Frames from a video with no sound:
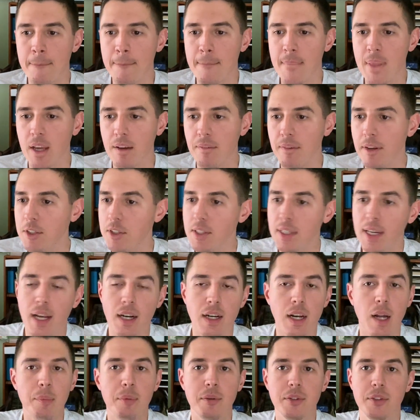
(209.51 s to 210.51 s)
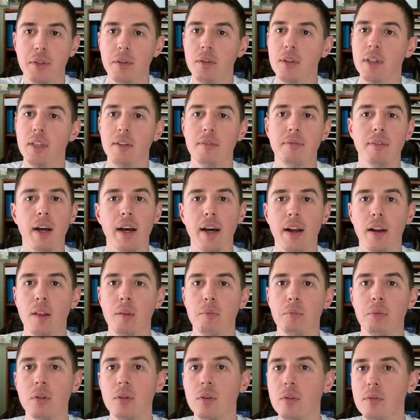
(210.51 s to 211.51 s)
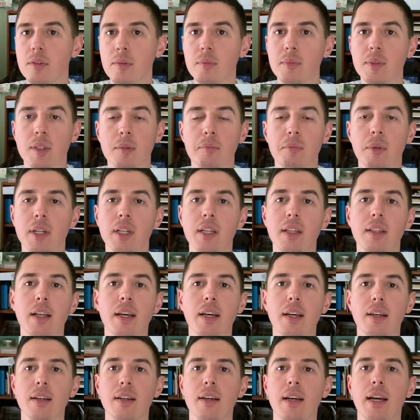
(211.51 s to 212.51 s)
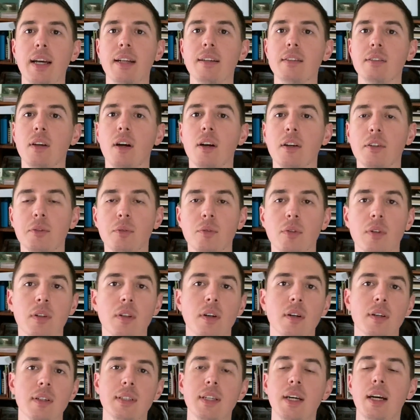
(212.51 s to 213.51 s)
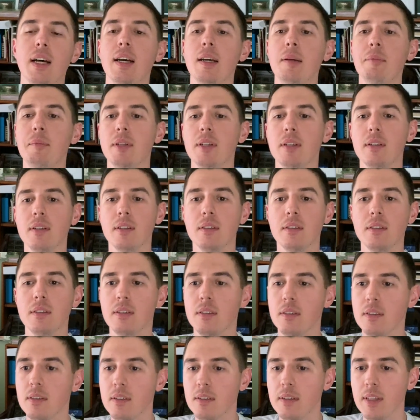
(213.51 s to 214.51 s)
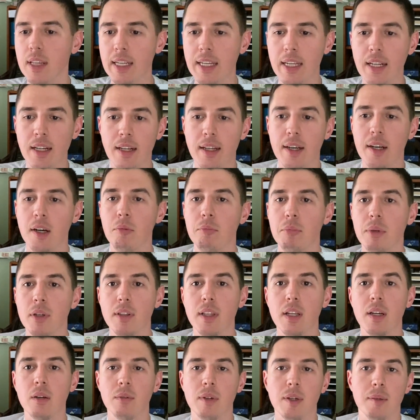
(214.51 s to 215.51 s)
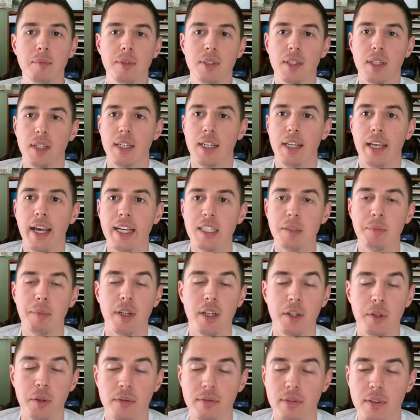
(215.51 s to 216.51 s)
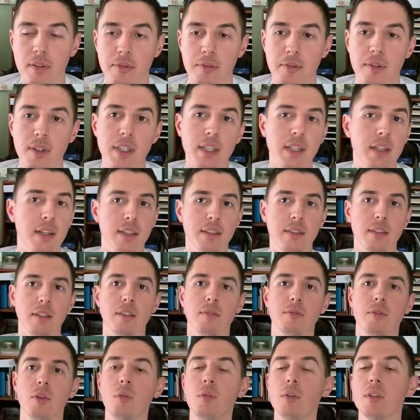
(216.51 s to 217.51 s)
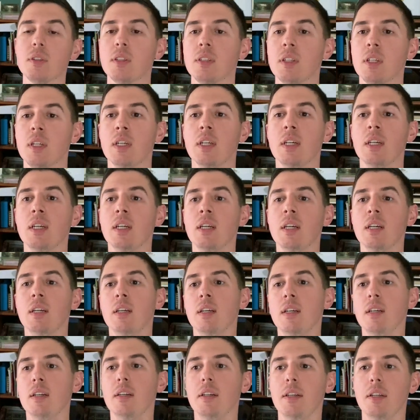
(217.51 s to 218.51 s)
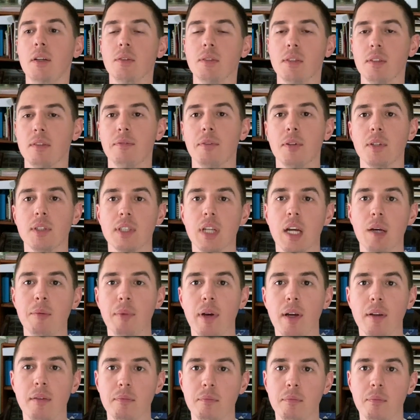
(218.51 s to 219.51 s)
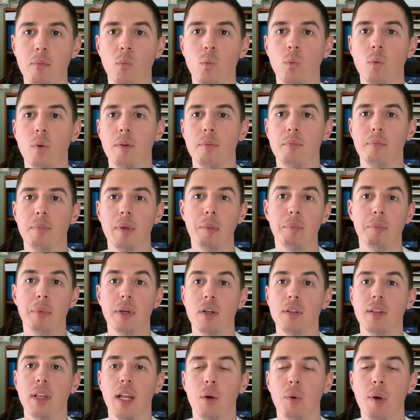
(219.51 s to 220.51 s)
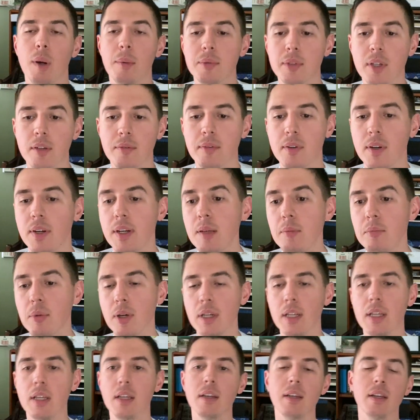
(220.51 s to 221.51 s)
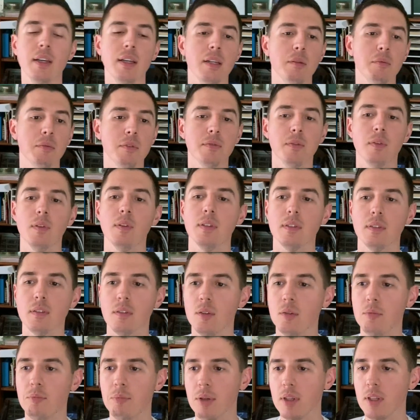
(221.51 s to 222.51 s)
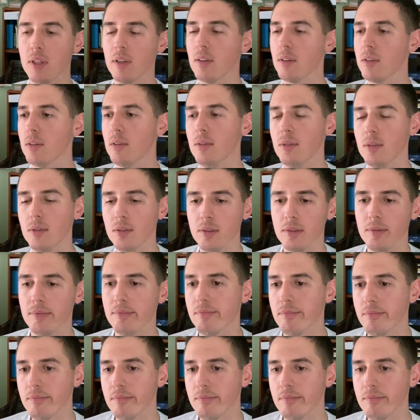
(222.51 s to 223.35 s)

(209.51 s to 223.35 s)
I eventually got an opportunity out of the blue from somebody that I hadn't talked to in a long time, and they needed help building a website, and he asked me to do it for free. And I said, of course. It's the first time I would be building a website for anybody. And it was for this little political